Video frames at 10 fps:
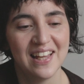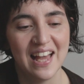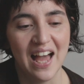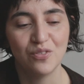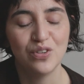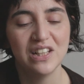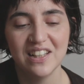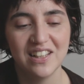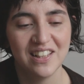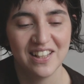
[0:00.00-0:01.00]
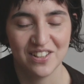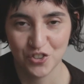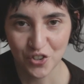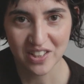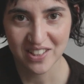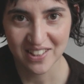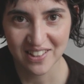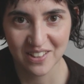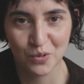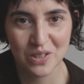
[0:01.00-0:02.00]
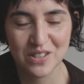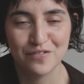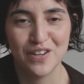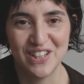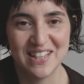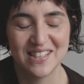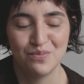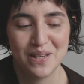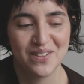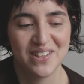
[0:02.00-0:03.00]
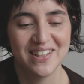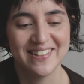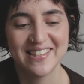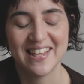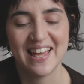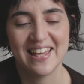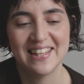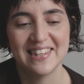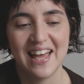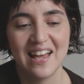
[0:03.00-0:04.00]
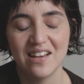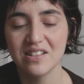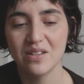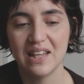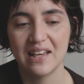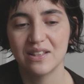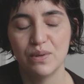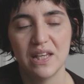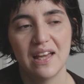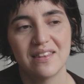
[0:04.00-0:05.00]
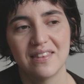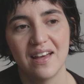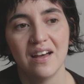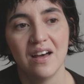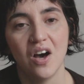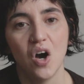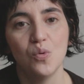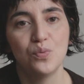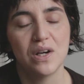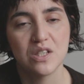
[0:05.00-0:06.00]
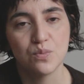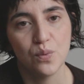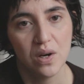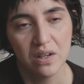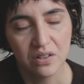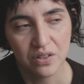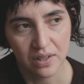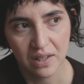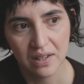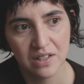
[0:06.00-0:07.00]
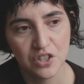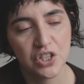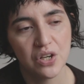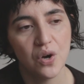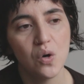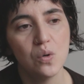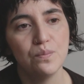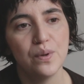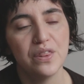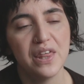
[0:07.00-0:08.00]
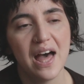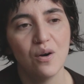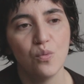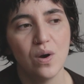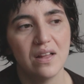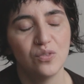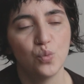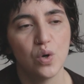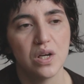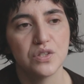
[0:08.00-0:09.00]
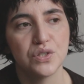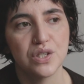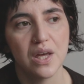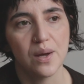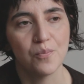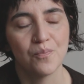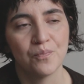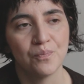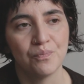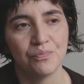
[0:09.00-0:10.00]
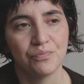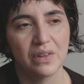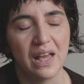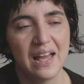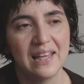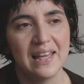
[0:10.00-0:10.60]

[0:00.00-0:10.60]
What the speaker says: I really enjoyed it. It was a fun experience, and I also liked being at the OperaSport show, but that one was, I